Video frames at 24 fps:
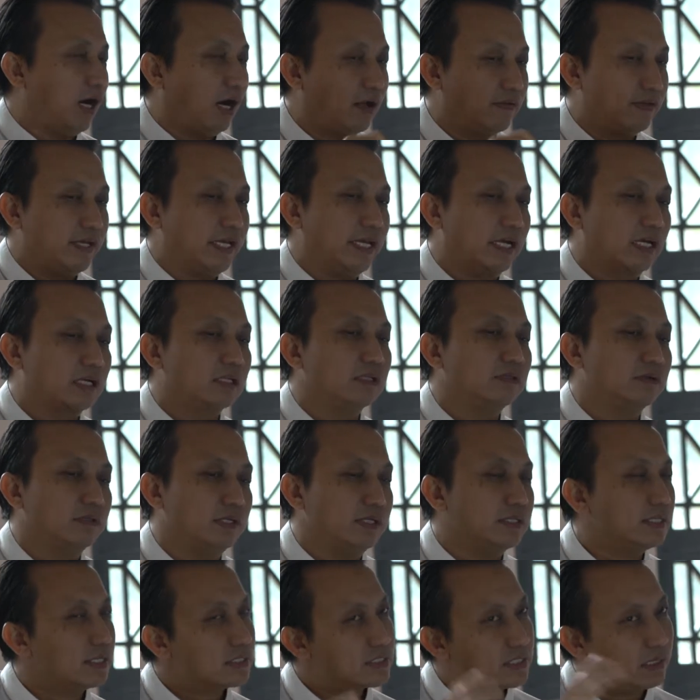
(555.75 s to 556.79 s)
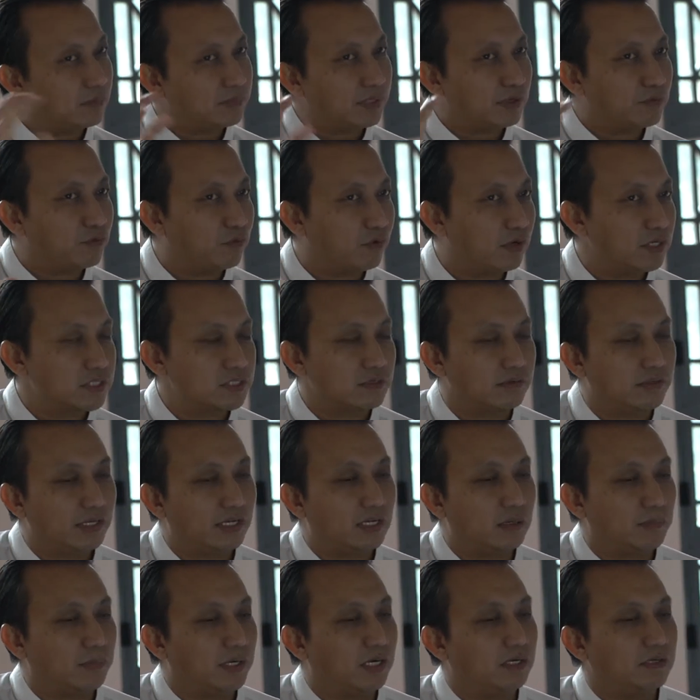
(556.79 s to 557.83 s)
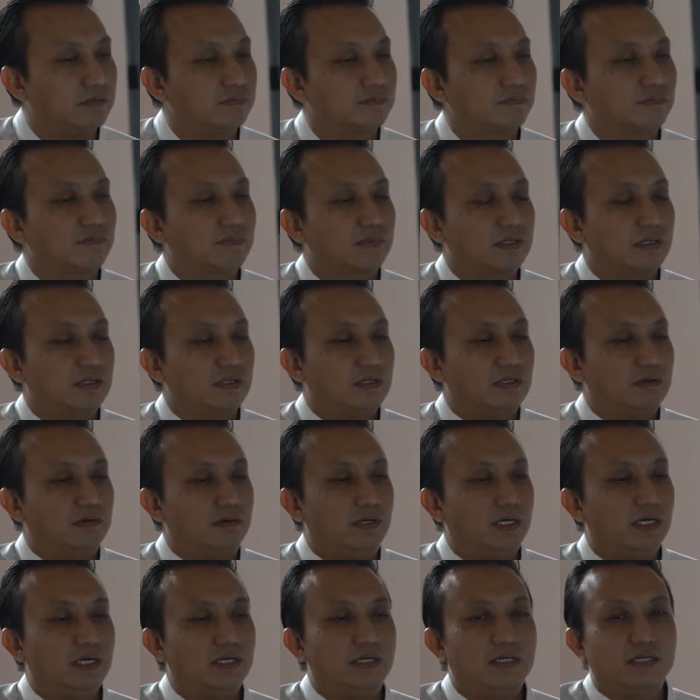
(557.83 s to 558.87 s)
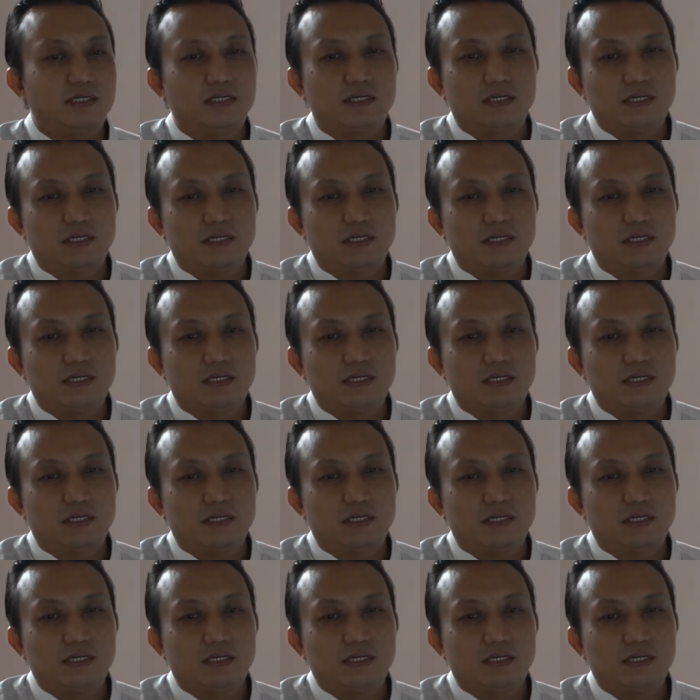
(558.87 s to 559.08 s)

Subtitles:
Are they included? That's something for us to think about, right?